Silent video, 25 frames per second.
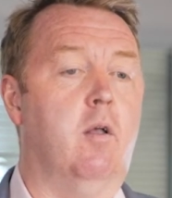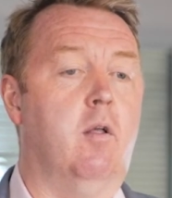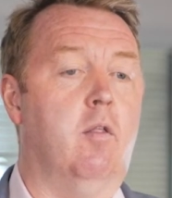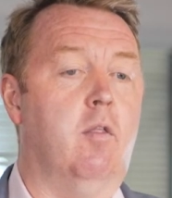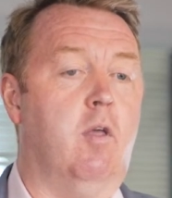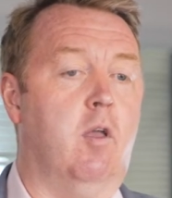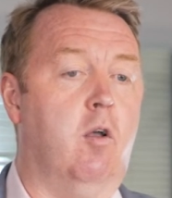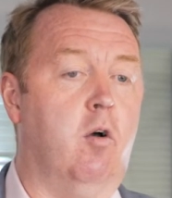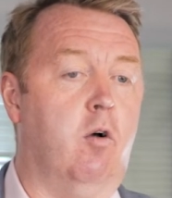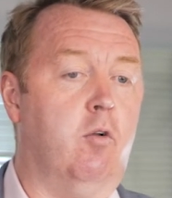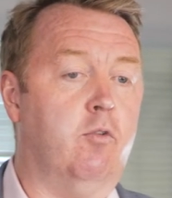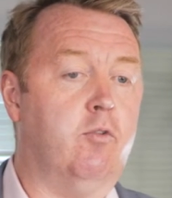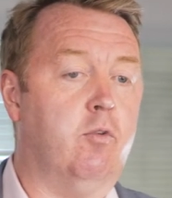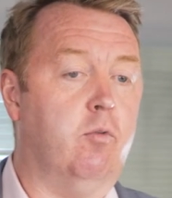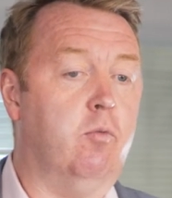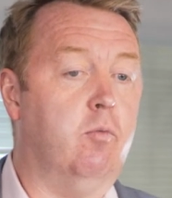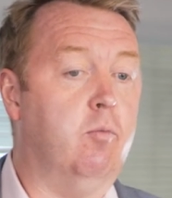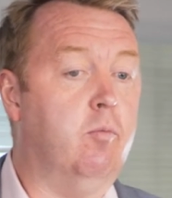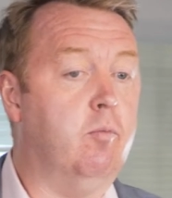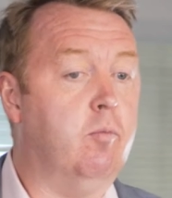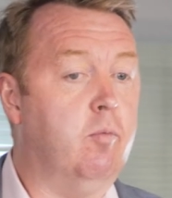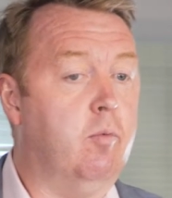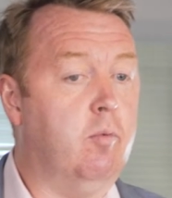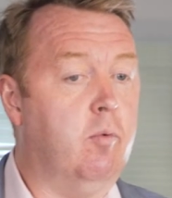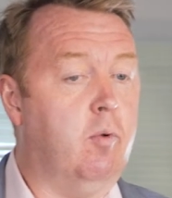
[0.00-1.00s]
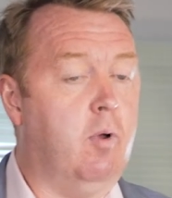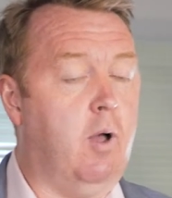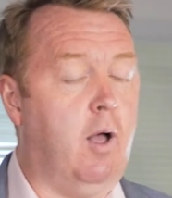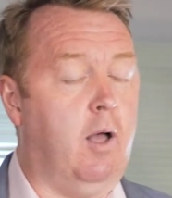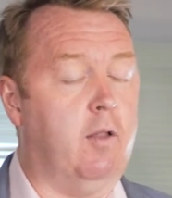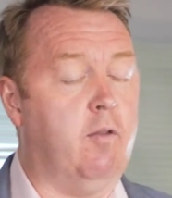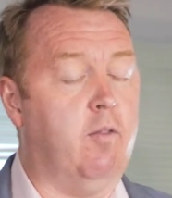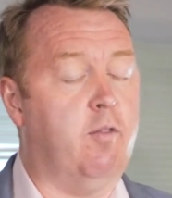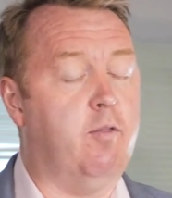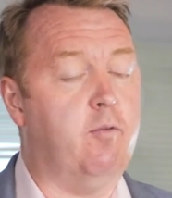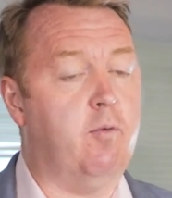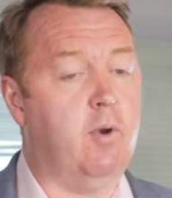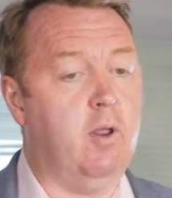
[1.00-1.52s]
They also
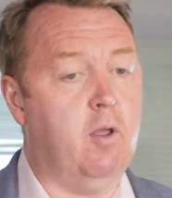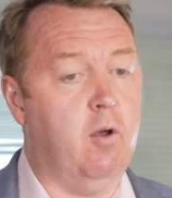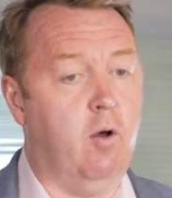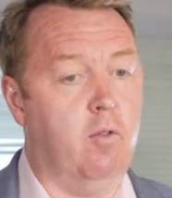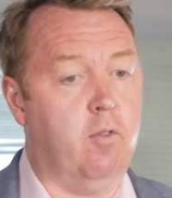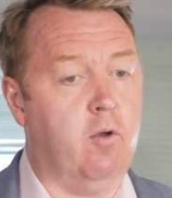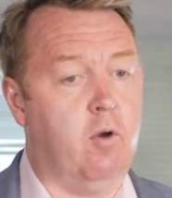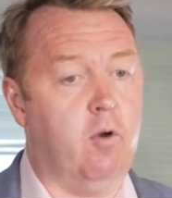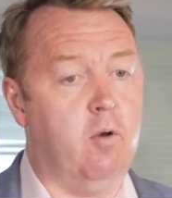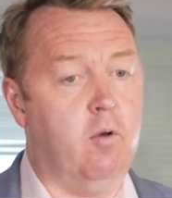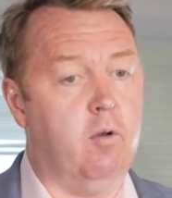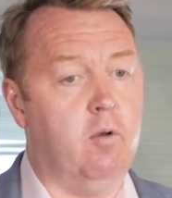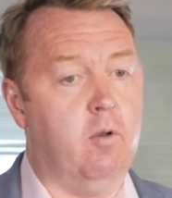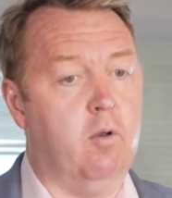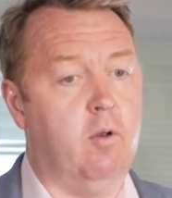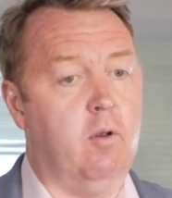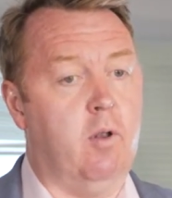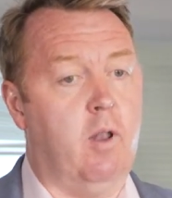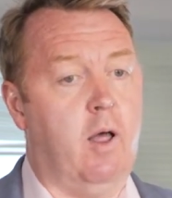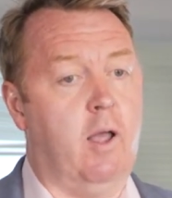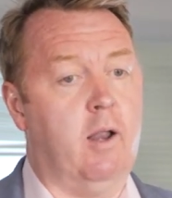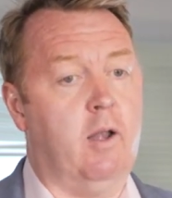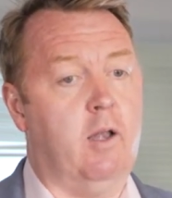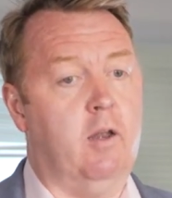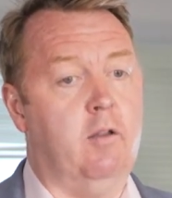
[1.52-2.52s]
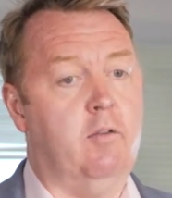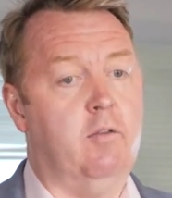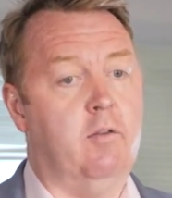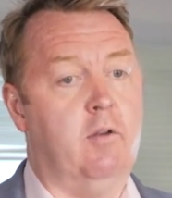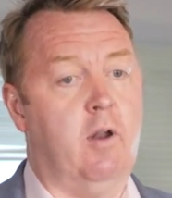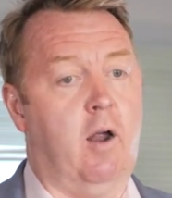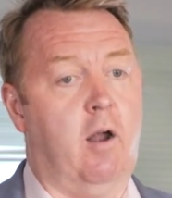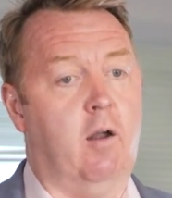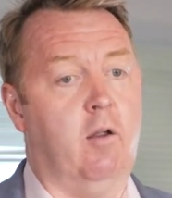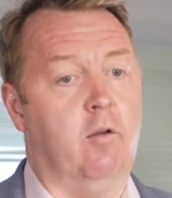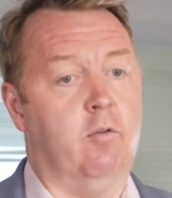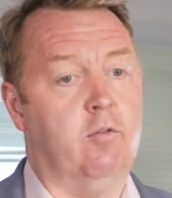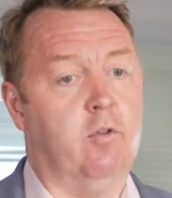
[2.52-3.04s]
had 3 other likely
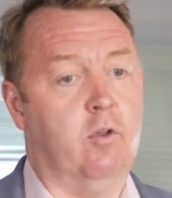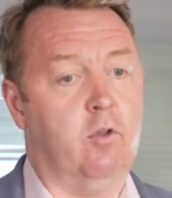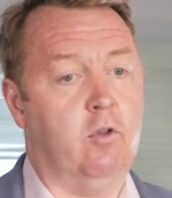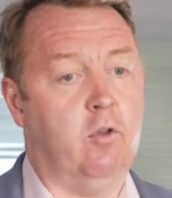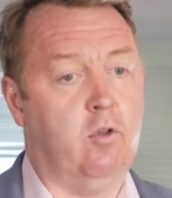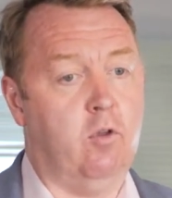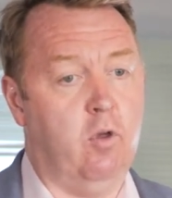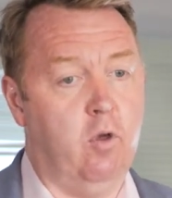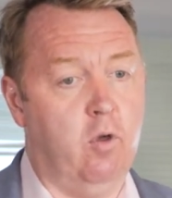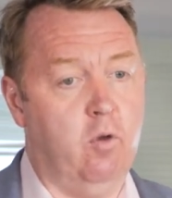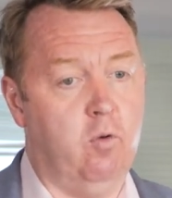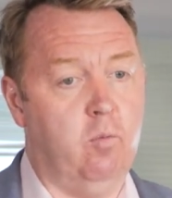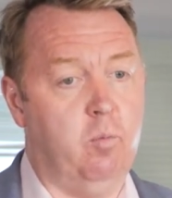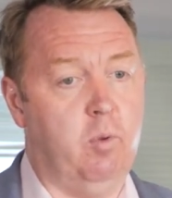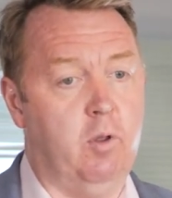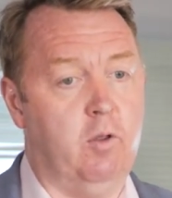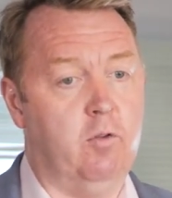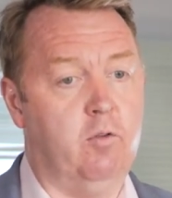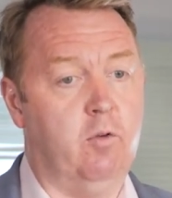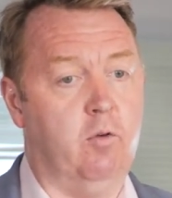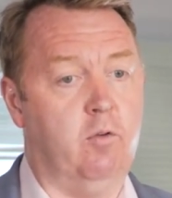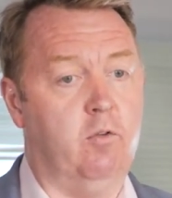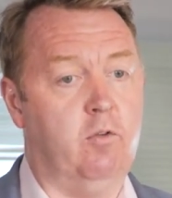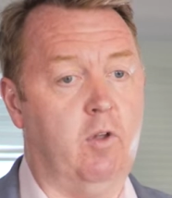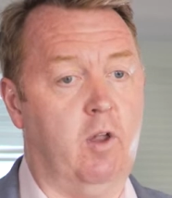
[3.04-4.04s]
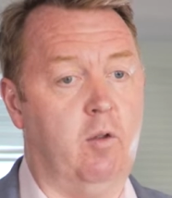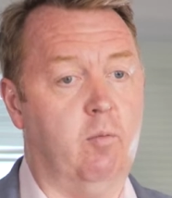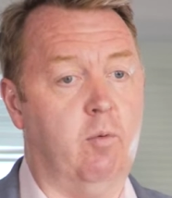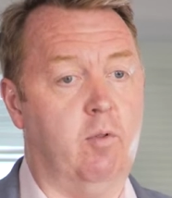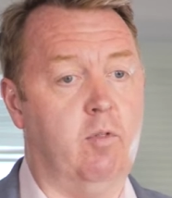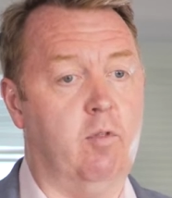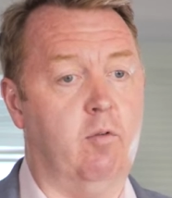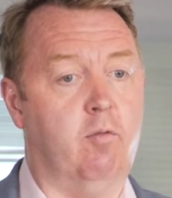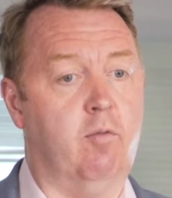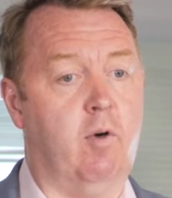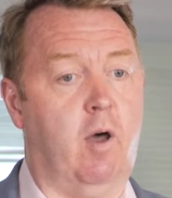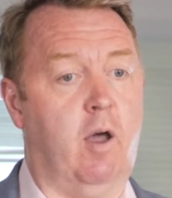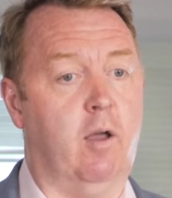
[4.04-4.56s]
scenarios that could be associated with
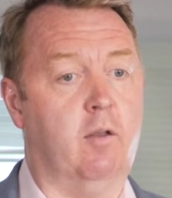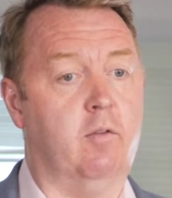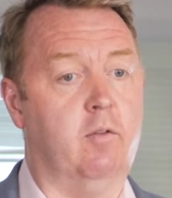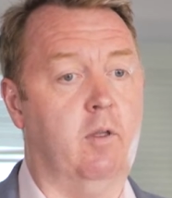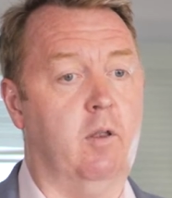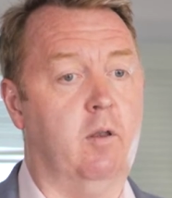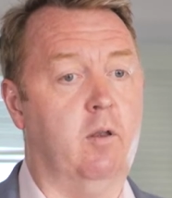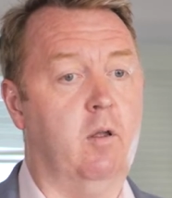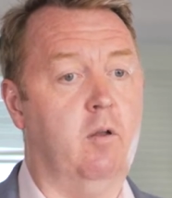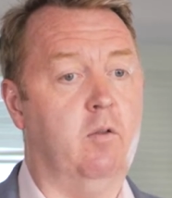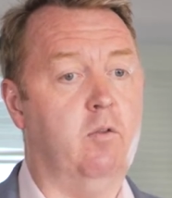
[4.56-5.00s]
the vaccine.